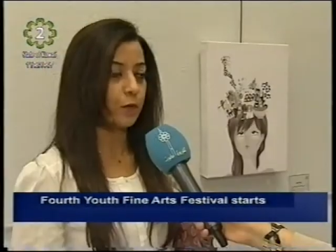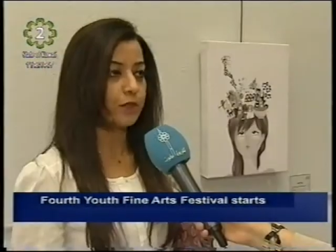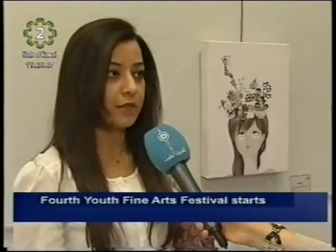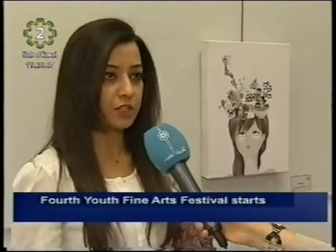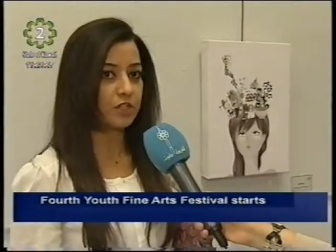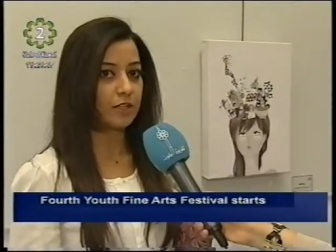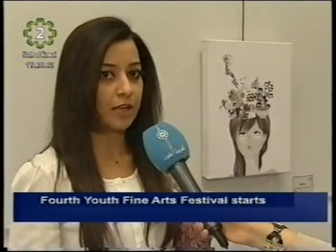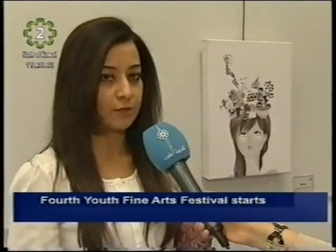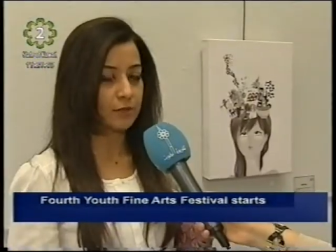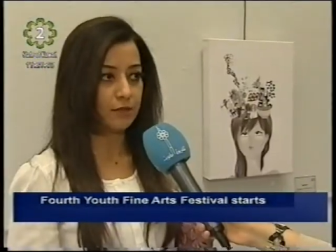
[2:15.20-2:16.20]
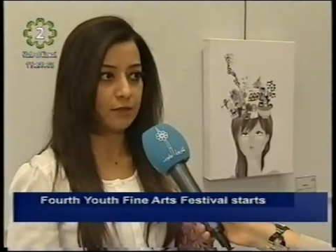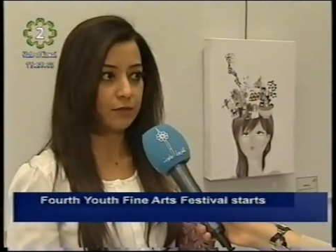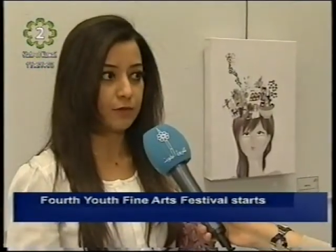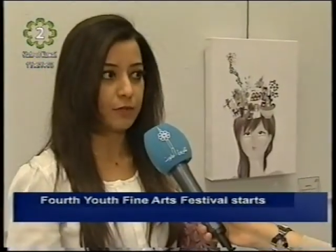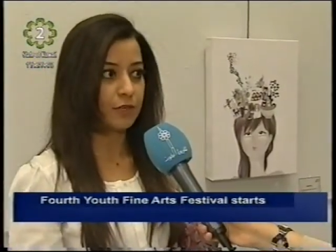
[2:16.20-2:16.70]
With National Council
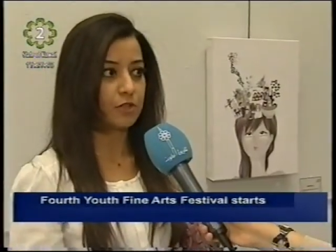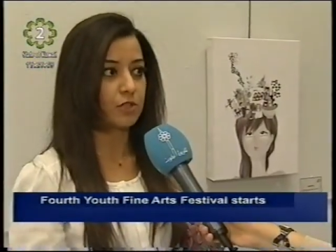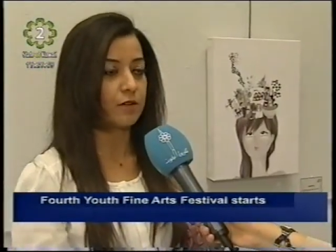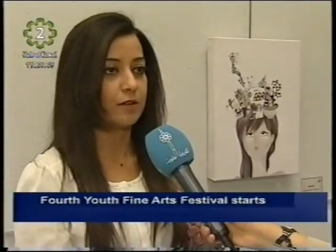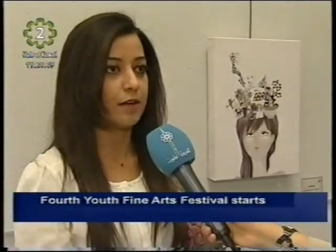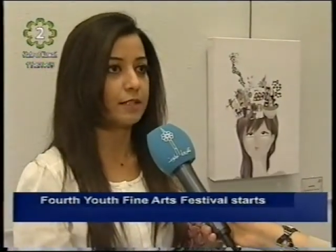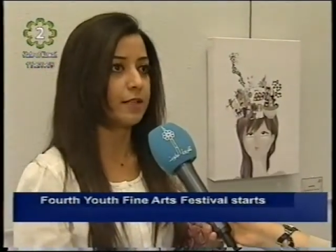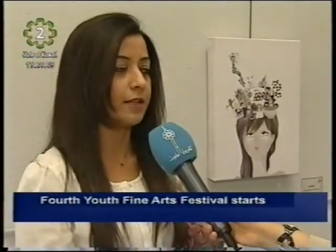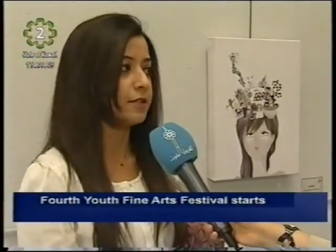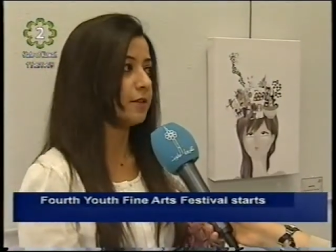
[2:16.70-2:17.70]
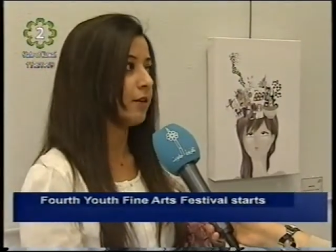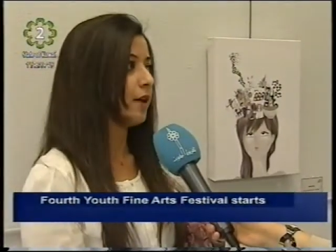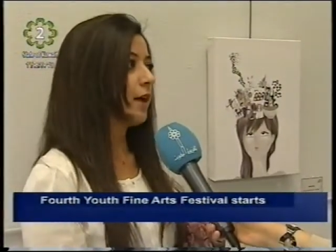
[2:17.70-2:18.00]
for Culture, Art and Letter,